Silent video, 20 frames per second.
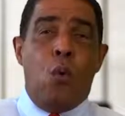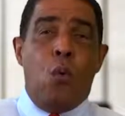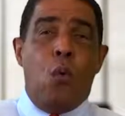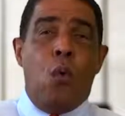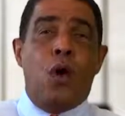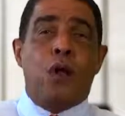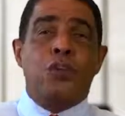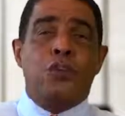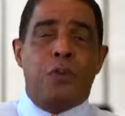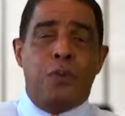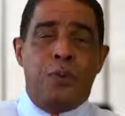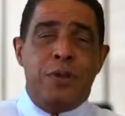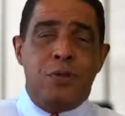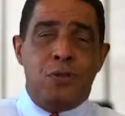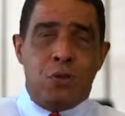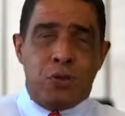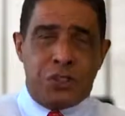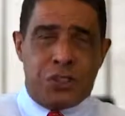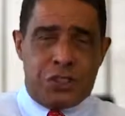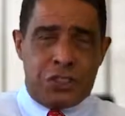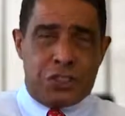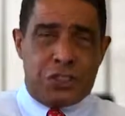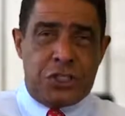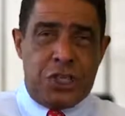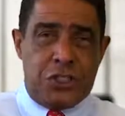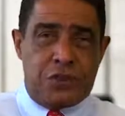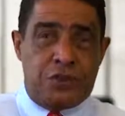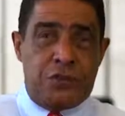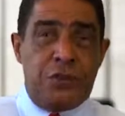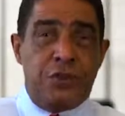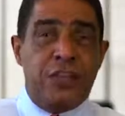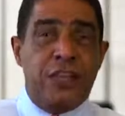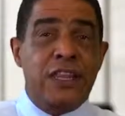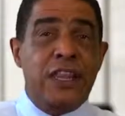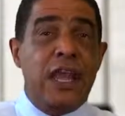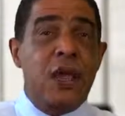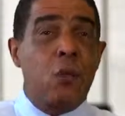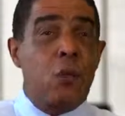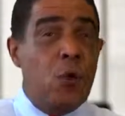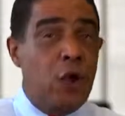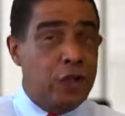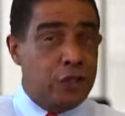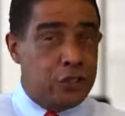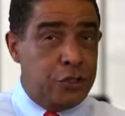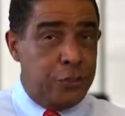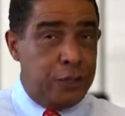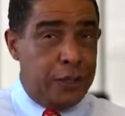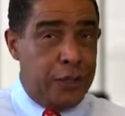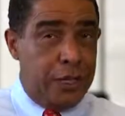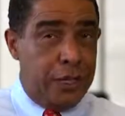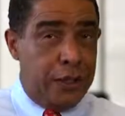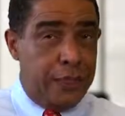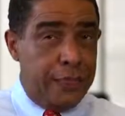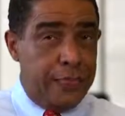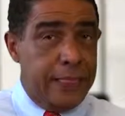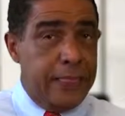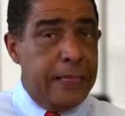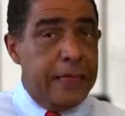want to be more successful than they want to be.